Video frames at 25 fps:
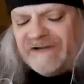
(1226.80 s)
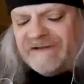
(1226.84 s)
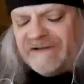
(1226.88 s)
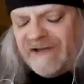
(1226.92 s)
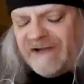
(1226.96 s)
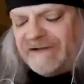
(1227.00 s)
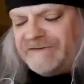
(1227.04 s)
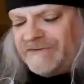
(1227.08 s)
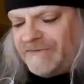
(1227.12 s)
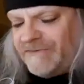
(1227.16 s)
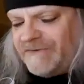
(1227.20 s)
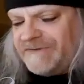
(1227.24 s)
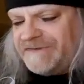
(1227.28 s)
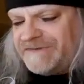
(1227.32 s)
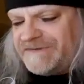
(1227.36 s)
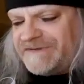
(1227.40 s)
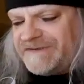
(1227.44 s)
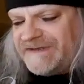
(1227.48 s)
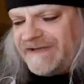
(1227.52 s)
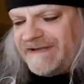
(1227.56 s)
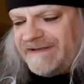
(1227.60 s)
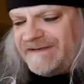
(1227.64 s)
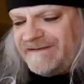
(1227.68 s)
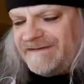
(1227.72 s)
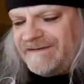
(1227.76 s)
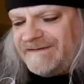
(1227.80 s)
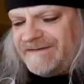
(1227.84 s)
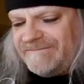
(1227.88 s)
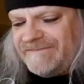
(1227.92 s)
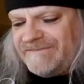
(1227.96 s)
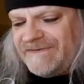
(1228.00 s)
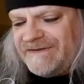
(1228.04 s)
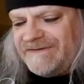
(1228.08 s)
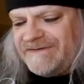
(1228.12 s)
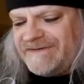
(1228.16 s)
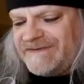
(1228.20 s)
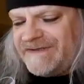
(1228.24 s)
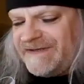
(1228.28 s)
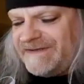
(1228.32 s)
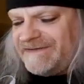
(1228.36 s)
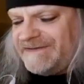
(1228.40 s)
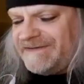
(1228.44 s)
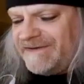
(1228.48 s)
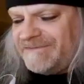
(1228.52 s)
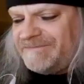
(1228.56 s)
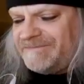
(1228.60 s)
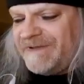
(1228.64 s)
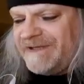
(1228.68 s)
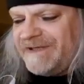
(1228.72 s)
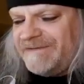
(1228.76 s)
I do understand that when you say
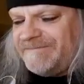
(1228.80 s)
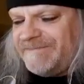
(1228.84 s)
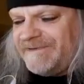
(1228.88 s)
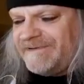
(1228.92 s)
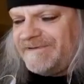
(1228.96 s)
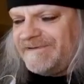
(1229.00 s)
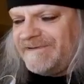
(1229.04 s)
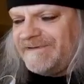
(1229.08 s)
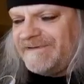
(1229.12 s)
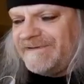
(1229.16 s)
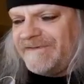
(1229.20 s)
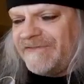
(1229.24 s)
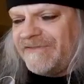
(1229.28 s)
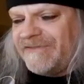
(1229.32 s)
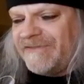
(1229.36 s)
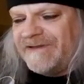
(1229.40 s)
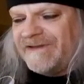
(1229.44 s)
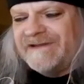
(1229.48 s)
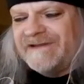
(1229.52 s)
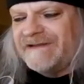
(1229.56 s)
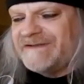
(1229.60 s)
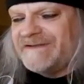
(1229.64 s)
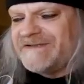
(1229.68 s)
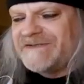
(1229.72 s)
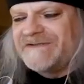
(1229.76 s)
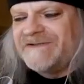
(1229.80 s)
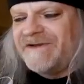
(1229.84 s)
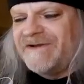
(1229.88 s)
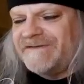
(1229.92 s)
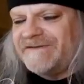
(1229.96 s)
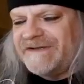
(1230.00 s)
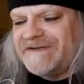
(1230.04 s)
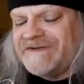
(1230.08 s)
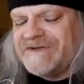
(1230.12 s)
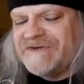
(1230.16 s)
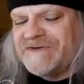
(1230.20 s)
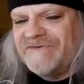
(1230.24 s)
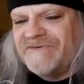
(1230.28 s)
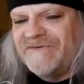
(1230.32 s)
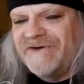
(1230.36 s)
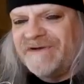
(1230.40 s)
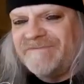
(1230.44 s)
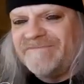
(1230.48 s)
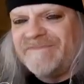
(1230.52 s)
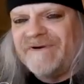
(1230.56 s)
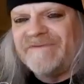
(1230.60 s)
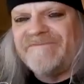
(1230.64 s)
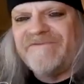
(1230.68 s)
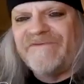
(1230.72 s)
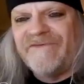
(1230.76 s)
young people think it's not extreme,
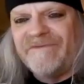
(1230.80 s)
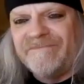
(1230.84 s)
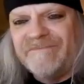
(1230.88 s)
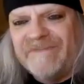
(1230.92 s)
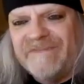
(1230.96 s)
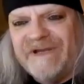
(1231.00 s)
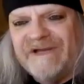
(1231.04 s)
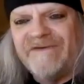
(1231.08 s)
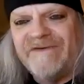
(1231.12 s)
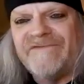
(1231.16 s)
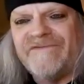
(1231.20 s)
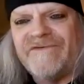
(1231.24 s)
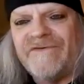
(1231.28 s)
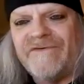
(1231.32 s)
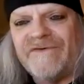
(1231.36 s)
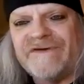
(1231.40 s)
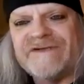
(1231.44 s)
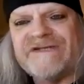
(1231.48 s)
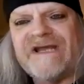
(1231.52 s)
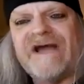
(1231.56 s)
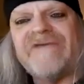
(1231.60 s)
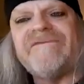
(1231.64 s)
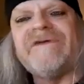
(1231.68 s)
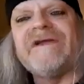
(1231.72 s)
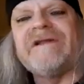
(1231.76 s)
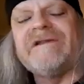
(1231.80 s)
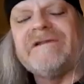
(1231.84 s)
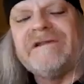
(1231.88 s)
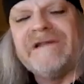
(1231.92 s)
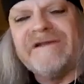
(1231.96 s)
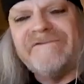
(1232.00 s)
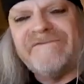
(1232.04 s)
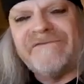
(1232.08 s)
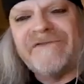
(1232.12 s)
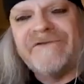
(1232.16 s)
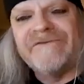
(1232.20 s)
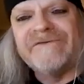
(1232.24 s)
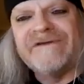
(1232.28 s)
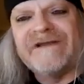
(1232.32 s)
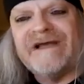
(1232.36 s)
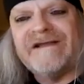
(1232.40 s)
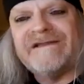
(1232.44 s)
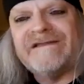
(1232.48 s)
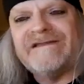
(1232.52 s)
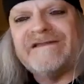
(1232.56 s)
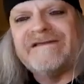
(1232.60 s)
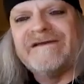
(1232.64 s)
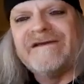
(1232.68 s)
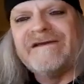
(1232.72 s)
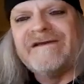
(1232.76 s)
but for me, of course, having lived through that,
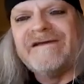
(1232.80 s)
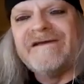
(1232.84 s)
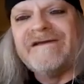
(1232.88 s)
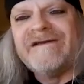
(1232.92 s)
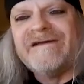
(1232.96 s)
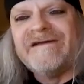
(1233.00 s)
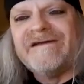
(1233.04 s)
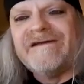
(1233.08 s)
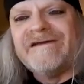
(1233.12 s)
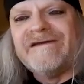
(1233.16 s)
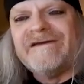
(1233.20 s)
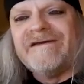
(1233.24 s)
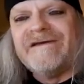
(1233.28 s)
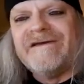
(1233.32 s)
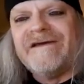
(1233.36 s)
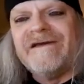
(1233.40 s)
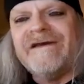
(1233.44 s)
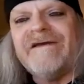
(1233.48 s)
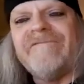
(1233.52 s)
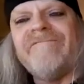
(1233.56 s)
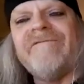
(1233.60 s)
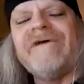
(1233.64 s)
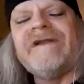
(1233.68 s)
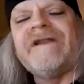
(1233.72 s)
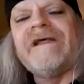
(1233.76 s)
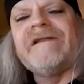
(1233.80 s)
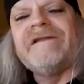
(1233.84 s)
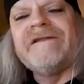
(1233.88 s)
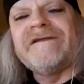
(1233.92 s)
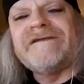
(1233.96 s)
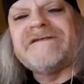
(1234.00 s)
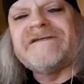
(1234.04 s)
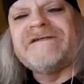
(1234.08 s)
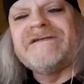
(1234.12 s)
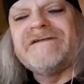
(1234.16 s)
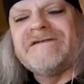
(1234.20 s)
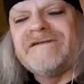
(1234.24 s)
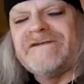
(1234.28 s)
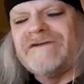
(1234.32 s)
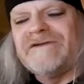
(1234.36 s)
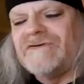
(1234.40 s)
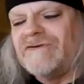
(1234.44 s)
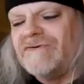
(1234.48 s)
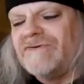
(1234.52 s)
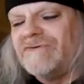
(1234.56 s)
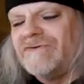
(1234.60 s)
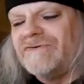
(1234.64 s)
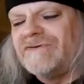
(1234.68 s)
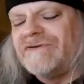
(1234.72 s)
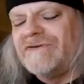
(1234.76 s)
when I listen
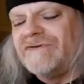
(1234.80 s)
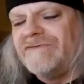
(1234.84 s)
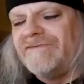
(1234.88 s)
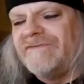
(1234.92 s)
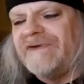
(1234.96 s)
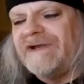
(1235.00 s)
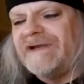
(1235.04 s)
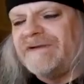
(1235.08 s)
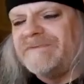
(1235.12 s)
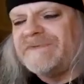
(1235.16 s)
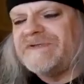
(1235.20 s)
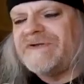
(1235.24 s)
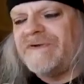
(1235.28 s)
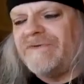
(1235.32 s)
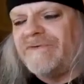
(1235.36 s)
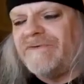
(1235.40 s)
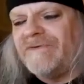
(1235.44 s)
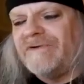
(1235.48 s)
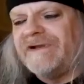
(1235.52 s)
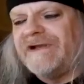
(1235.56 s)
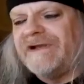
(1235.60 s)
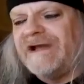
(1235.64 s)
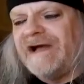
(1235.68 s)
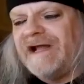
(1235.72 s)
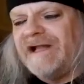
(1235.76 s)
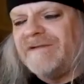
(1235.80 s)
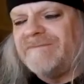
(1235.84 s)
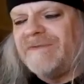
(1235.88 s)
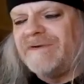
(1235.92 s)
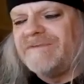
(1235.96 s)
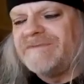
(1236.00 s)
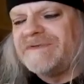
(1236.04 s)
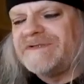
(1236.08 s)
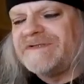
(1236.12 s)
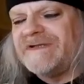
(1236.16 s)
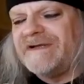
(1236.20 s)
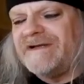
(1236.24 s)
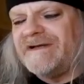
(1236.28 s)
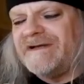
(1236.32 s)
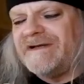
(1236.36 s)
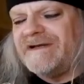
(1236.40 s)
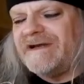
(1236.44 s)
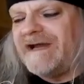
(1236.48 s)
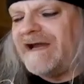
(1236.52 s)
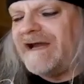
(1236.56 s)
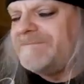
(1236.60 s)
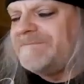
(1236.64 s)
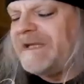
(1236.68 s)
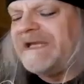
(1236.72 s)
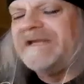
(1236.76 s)
to Venom's early albums,
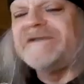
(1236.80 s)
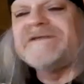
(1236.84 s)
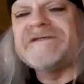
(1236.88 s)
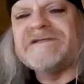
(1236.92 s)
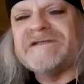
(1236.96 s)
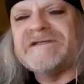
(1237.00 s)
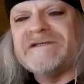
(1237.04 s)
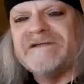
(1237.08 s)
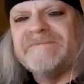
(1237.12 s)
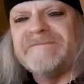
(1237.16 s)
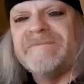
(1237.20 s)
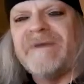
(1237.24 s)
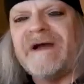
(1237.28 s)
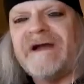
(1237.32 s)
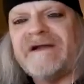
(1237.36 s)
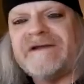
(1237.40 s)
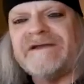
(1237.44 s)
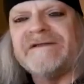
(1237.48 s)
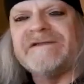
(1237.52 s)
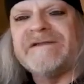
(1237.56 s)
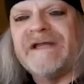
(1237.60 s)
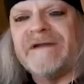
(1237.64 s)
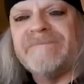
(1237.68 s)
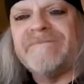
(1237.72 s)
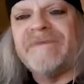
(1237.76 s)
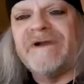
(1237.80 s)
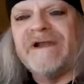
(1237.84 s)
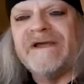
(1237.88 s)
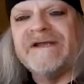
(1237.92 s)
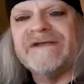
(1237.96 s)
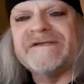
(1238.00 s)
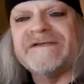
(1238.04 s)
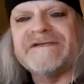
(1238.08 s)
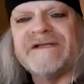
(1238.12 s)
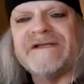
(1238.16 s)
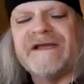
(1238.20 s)
I'm instantly back in that place.